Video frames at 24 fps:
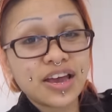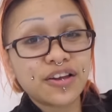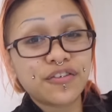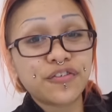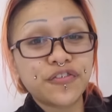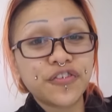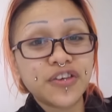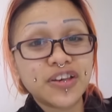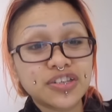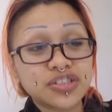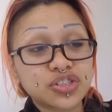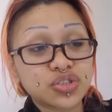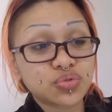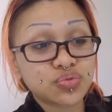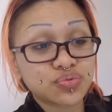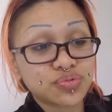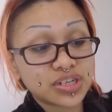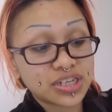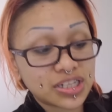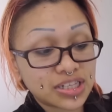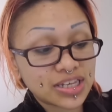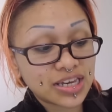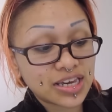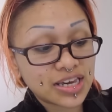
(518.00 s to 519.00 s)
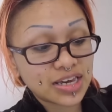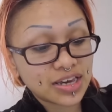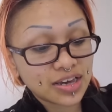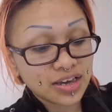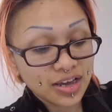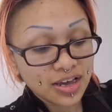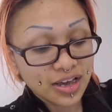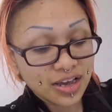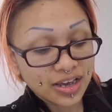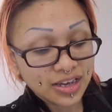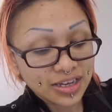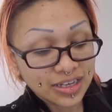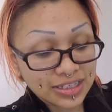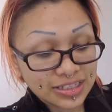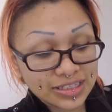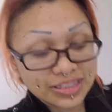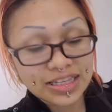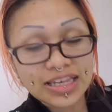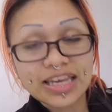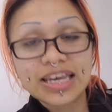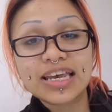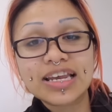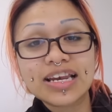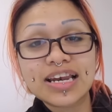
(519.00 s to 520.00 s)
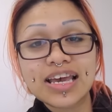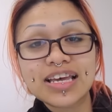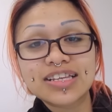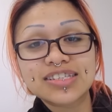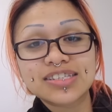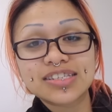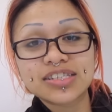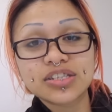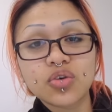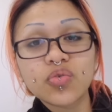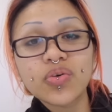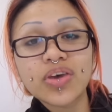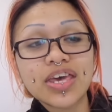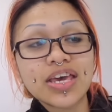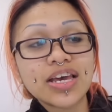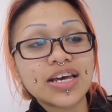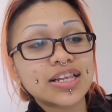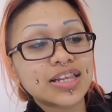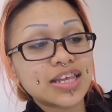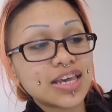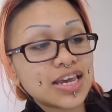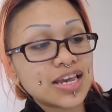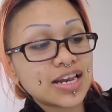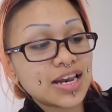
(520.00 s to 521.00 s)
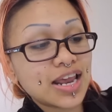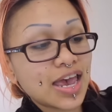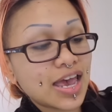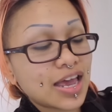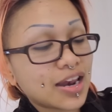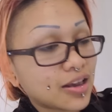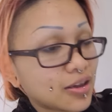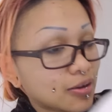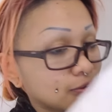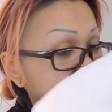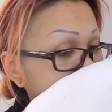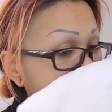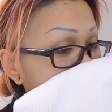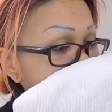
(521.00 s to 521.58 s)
It feels really clean and squeaky clean, and